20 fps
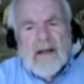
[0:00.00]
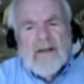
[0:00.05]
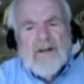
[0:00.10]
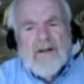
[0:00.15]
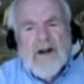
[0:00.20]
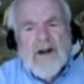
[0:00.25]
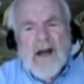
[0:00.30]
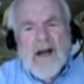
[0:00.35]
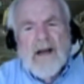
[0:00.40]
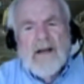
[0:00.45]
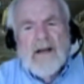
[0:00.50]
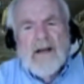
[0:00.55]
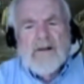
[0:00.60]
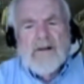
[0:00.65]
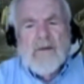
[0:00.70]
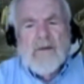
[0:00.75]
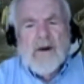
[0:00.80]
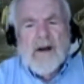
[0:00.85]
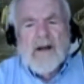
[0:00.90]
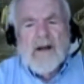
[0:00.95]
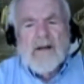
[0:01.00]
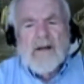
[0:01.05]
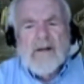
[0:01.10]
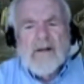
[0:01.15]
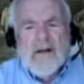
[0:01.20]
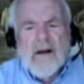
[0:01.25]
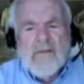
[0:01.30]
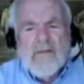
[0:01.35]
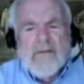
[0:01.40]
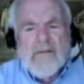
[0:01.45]
Change brings
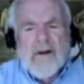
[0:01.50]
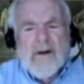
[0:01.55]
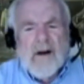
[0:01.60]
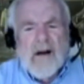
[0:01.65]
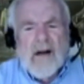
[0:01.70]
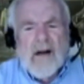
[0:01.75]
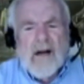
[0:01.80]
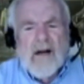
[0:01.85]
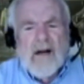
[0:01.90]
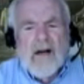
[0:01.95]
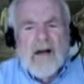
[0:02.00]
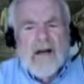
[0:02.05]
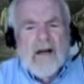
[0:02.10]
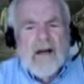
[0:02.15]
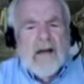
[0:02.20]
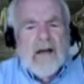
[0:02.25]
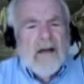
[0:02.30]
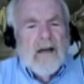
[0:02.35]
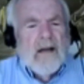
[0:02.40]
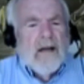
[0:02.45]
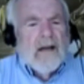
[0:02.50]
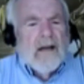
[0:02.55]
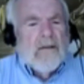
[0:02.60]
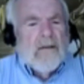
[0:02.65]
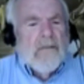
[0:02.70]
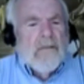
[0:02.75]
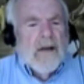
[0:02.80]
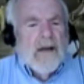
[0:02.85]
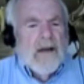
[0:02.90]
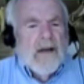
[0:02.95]
suffering.
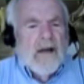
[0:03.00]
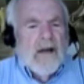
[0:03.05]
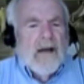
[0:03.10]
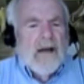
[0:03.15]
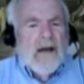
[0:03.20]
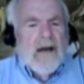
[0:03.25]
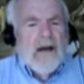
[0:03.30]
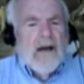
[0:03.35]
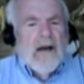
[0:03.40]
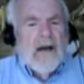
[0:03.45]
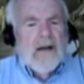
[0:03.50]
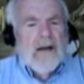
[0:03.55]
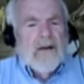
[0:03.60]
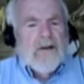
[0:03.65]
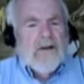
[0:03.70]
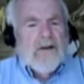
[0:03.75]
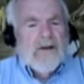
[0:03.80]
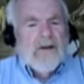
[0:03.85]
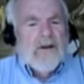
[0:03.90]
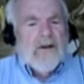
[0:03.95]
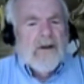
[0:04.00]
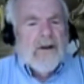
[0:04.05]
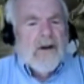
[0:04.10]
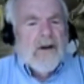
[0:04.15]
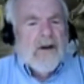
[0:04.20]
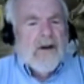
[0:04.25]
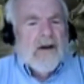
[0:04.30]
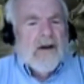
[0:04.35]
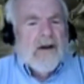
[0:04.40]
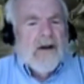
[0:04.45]
Being
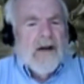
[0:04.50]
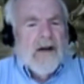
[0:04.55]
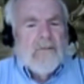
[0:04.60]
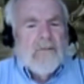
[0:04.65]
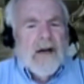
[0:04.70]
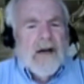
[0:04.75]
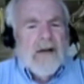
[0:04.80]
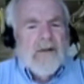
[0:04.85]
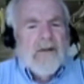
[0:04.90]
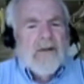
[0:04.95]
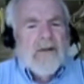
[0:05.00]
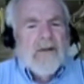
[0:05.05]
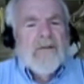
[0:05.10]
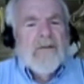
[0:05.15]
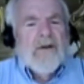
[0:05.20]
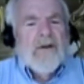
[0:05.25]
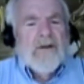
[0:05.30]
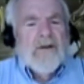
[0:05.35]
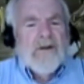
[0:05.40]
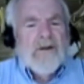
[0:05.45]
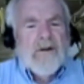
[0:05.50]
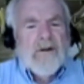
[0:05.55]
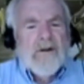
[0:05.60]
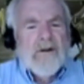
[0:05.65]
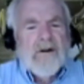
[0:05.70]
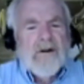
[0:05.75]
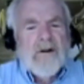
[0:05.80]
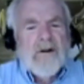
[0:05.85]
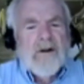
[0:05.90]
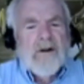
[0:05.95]
uncertain about the
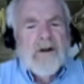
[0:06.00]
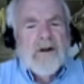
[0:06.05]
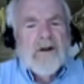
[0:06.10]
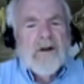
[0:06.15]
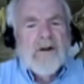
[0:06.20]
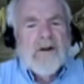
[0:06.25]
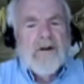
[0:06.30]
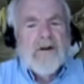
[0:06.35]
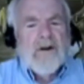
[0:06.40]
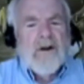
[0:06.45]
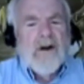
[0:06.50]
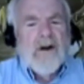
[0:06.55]
future, your